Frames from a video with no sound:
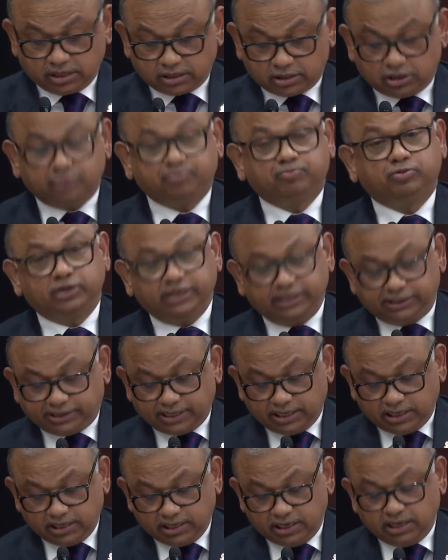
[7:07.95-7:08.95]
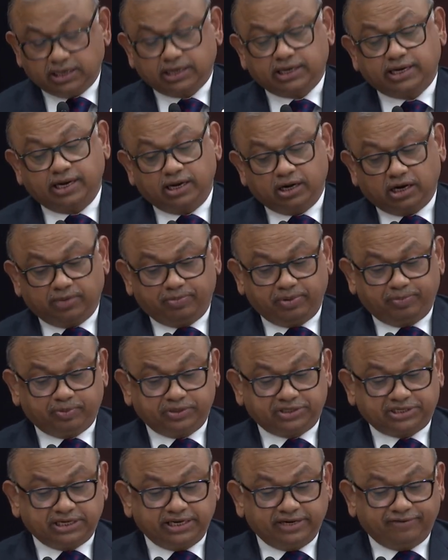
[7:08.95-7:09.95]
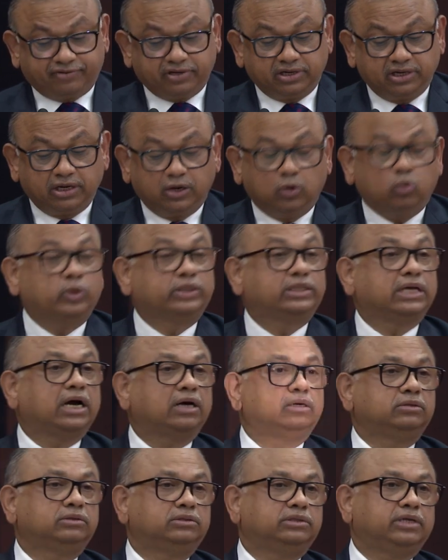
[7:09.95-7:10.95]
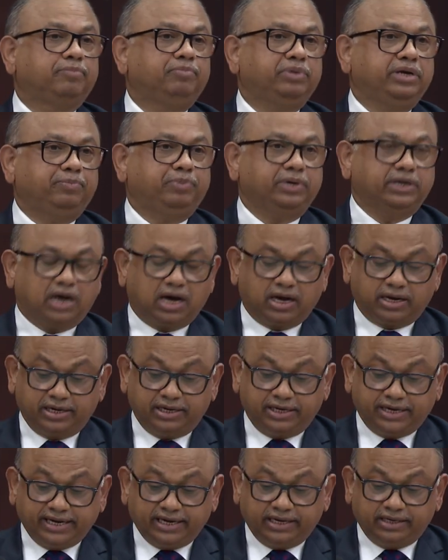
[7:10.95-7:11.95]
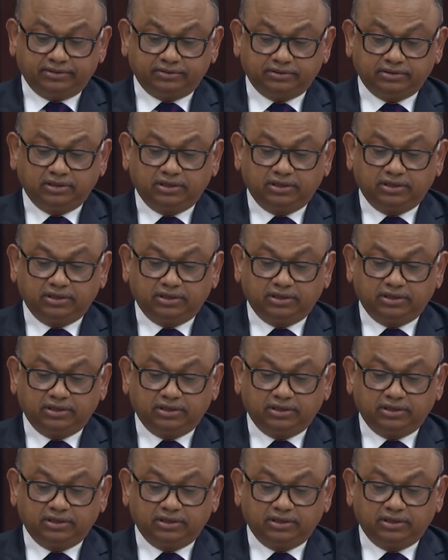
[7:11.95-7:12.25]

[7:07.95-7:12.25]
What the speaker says: Good policing cannot be perceived without the BPR&D.